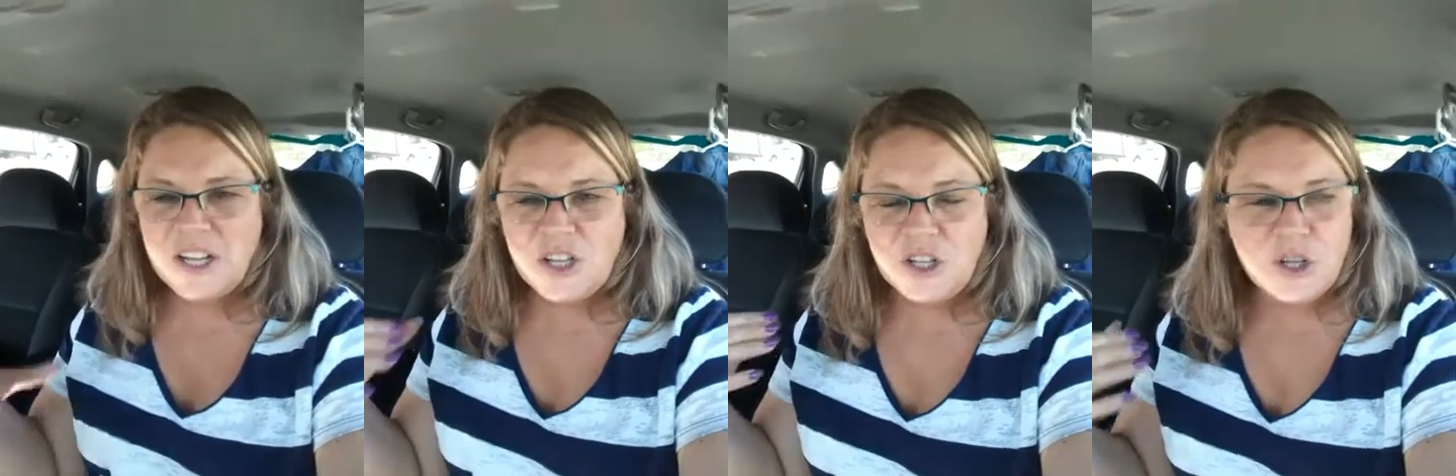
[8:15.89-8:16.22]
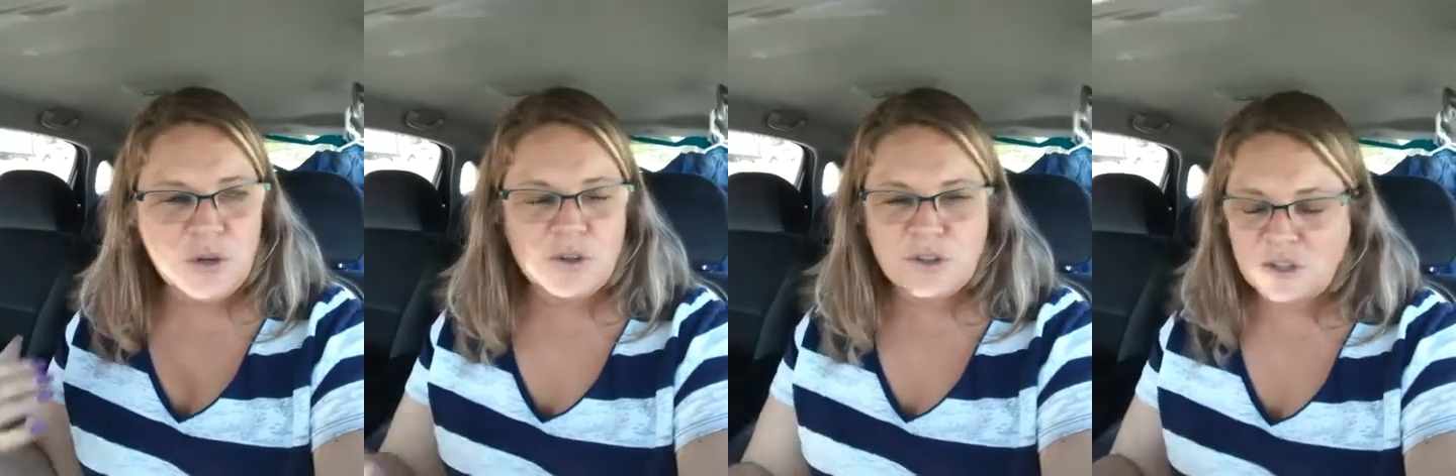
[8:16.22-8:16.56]

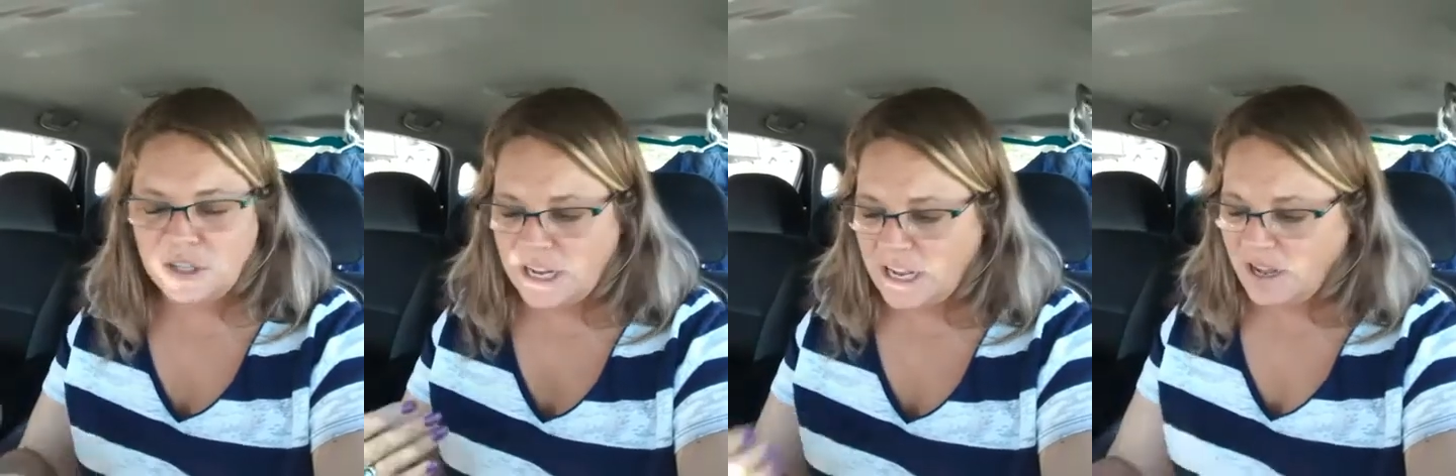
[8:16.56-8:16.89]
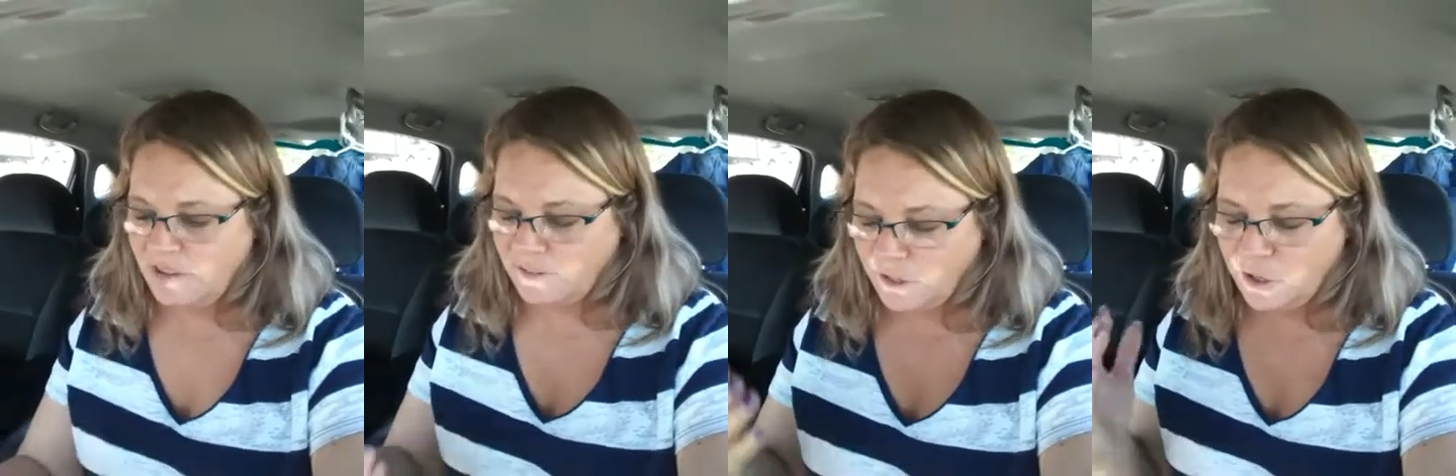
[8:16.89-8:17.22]
You should
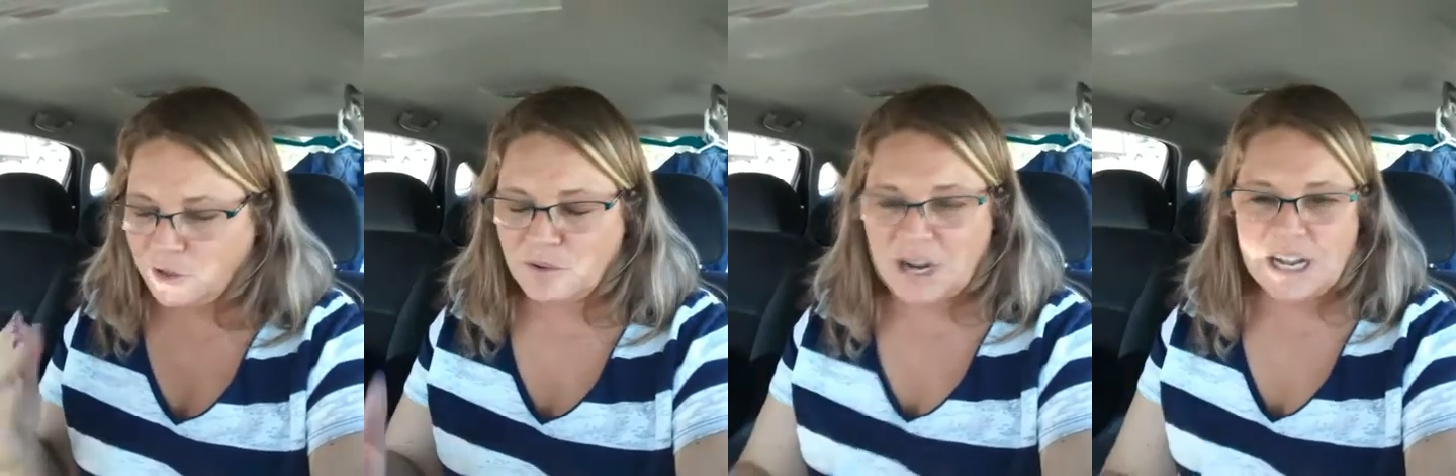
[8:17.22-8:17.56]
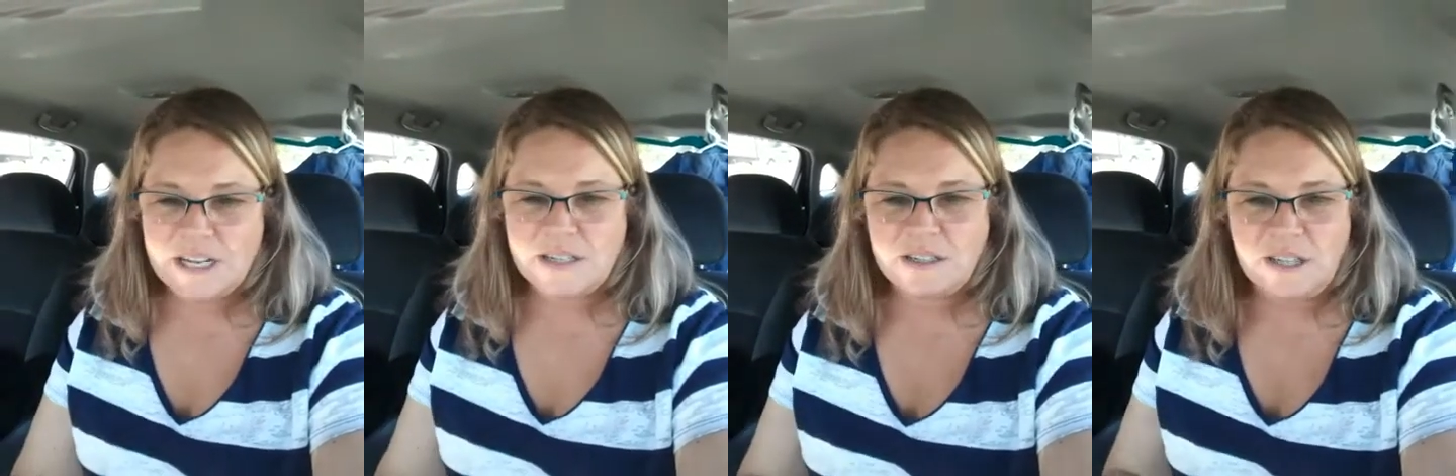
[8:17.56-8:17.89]
have your
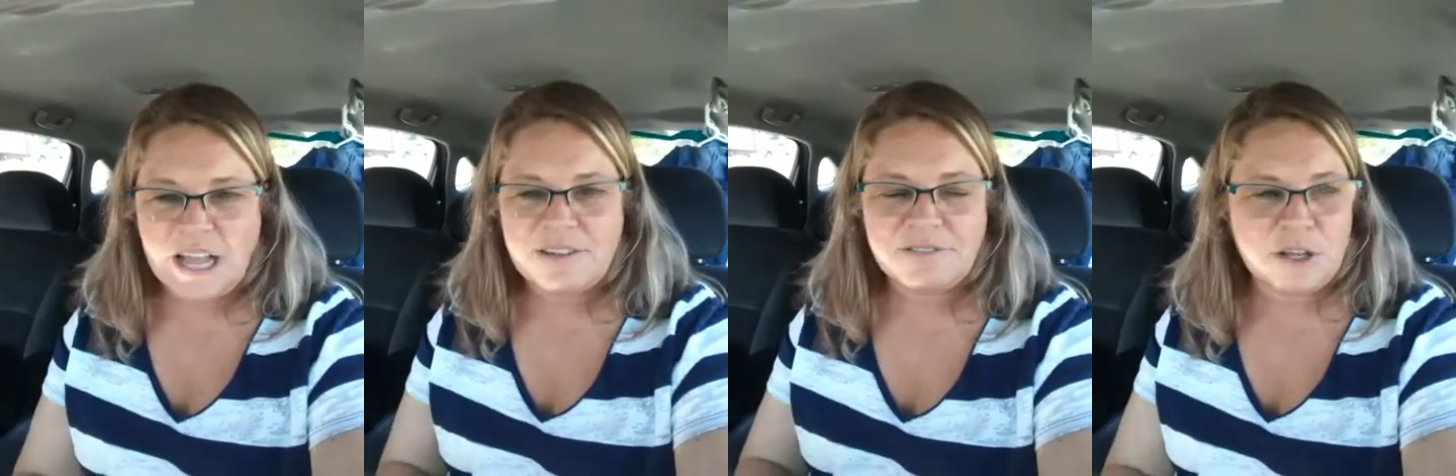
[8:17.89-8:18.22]
right to life,